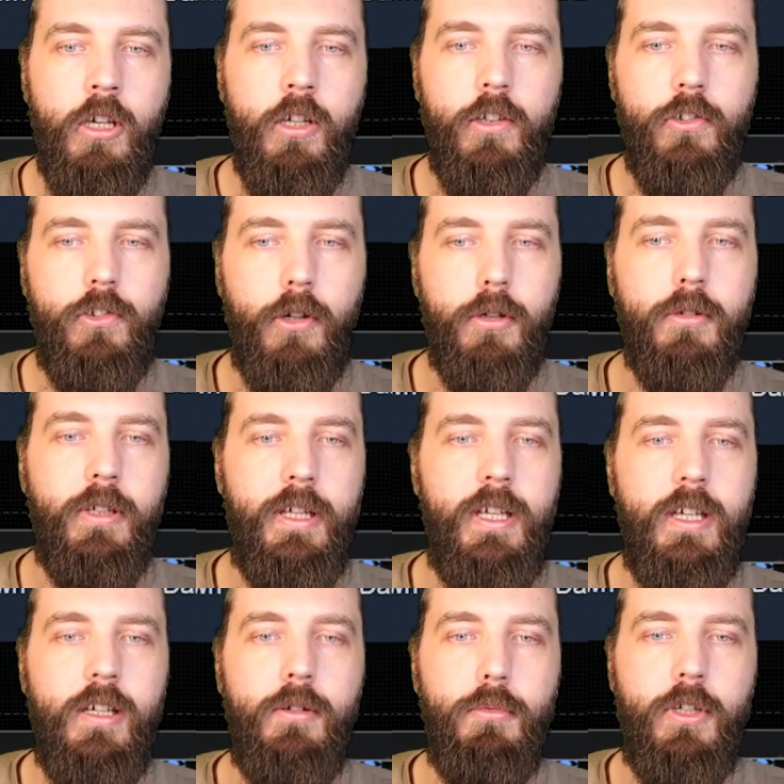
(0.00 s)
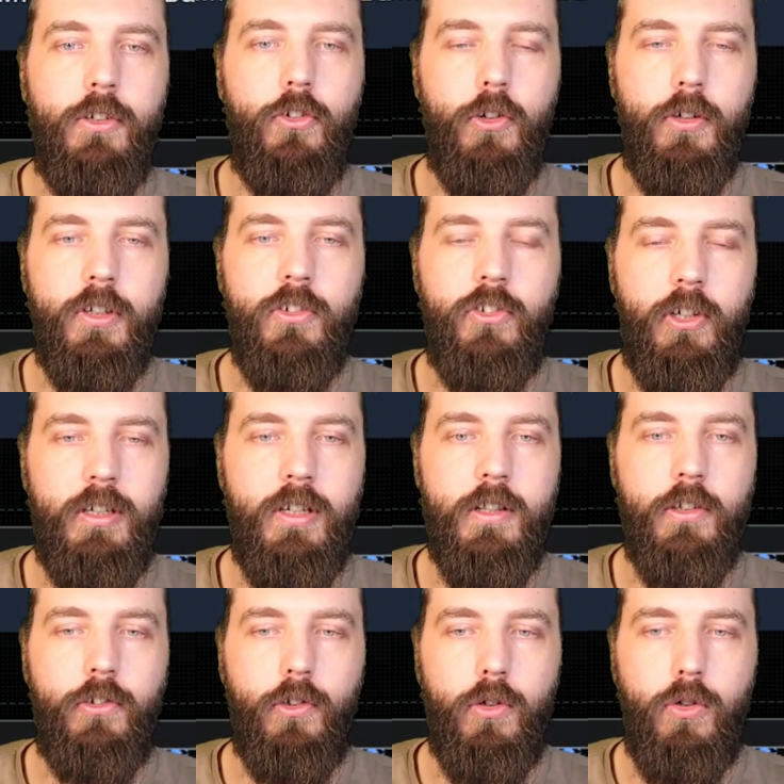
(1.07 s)
So here we should consider
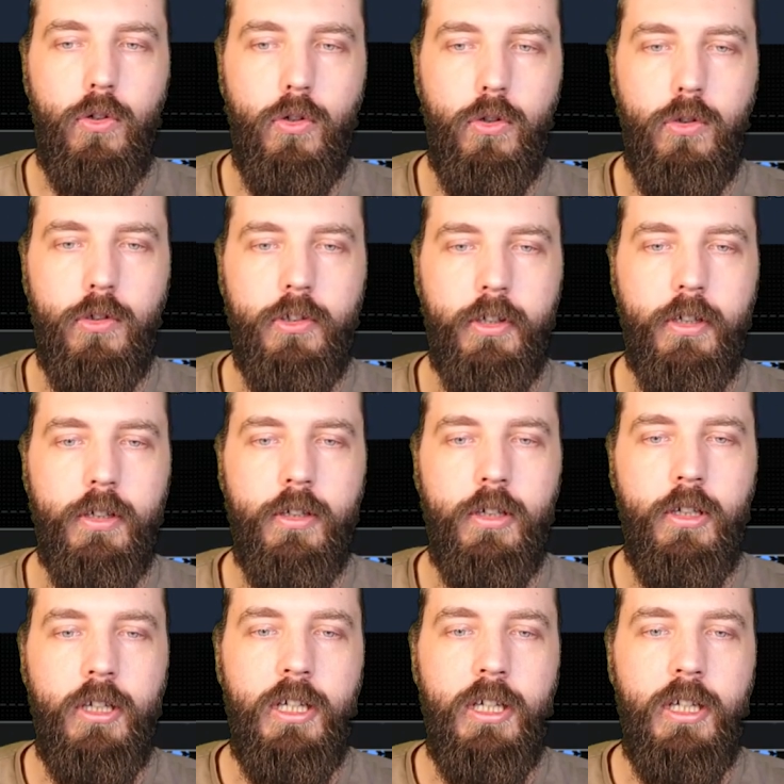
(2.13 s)
this order.